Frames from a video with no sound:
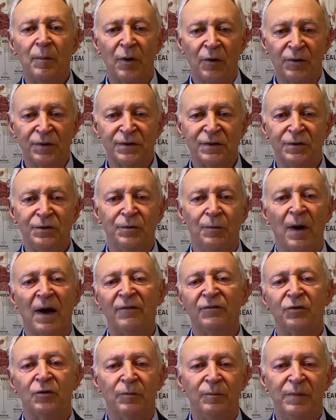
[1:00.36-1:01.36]
both you
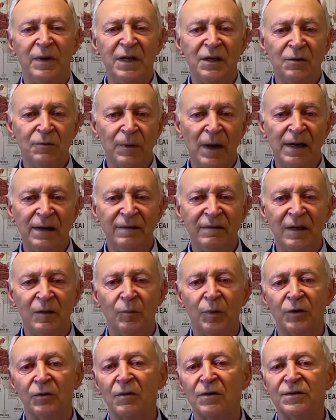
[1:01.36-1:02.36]
have the minerality
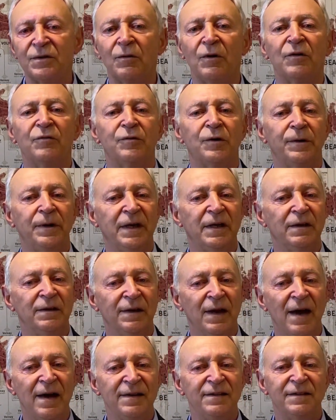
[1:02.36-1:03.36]
but also a very
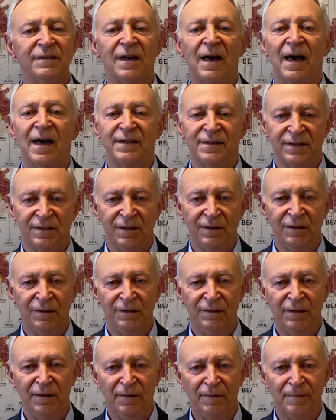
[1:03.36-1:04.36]
nice
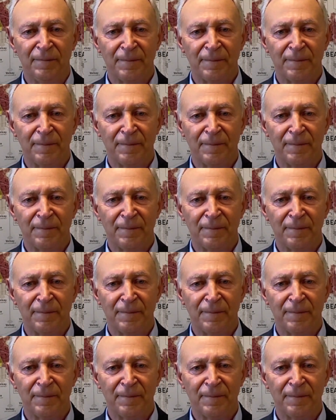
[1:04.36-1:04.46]
acidity.